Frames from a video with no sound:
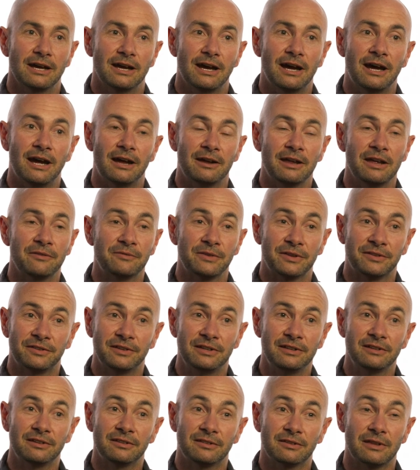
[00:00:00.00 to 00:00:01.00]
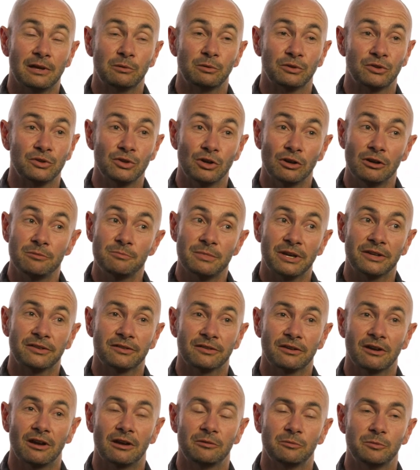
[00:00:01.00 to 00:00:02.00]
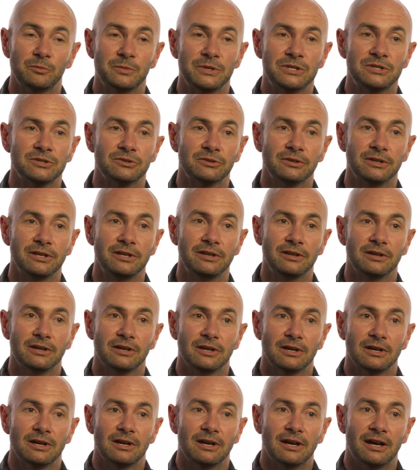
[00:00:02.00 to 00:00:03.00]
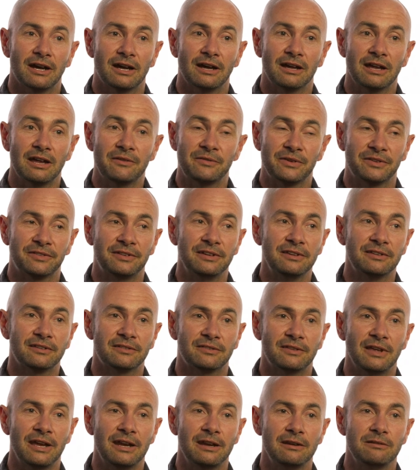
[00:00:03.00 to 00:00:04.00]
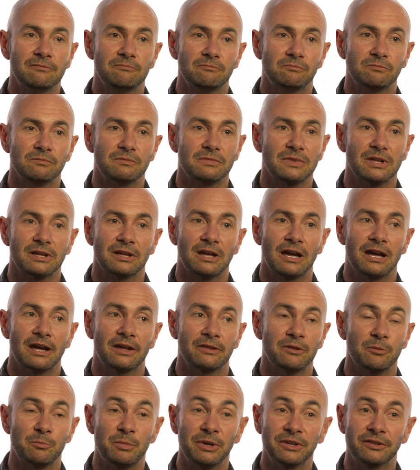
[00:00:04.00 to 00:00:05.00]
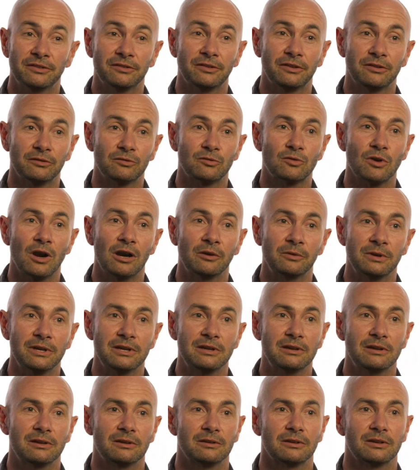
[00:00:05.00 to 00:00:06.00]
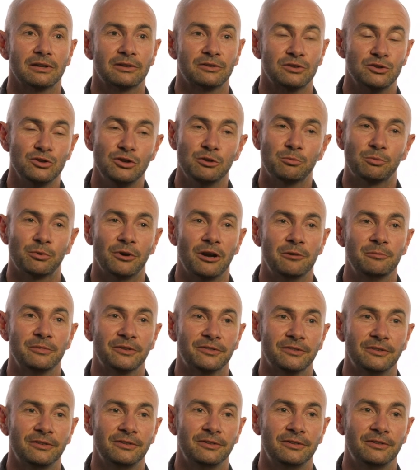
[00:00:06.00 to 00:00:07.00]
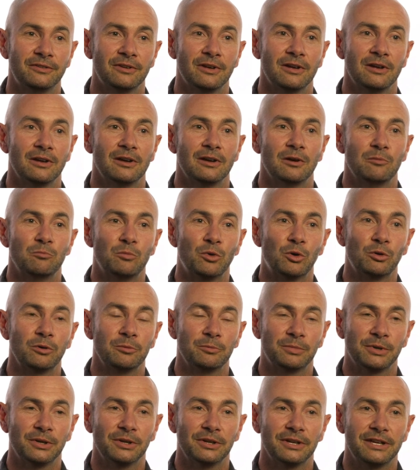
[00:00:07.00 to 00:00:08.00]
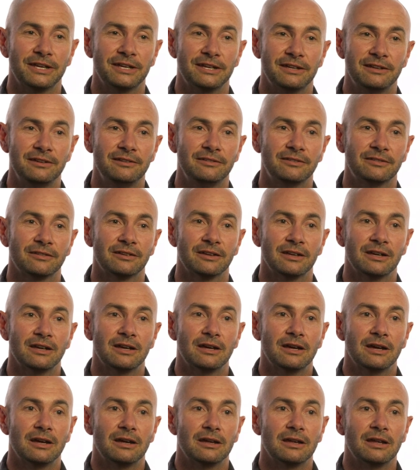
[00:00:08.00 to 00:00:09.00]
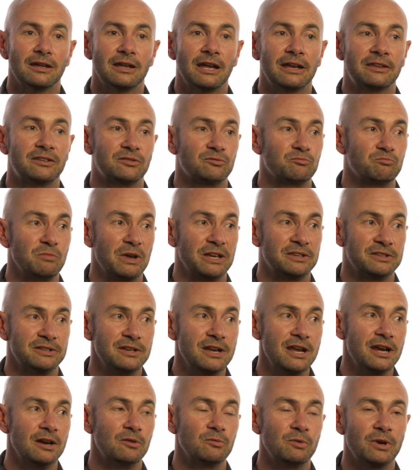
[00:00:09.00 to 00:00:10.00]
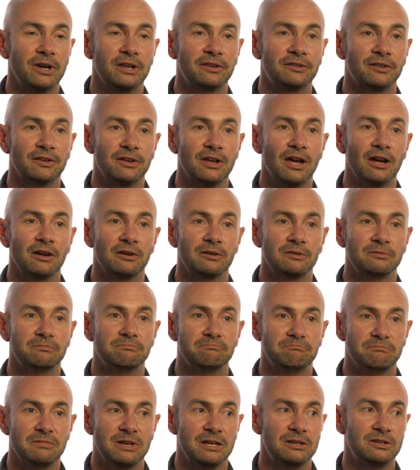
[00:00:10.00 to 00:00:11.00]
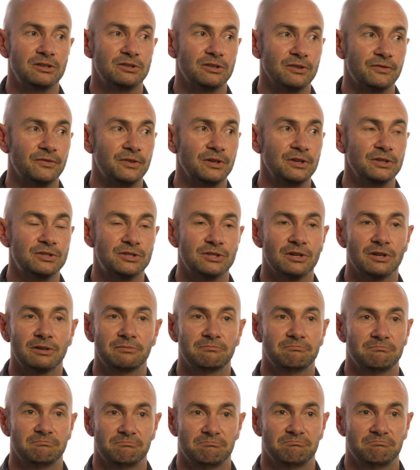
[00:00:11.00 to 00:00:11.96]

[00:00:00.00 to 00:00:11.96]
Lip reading: Ever since, that was 9 months ago when we joined. Ever since then, the business is growing. It's new premises, more employees. It's now ready to go into the future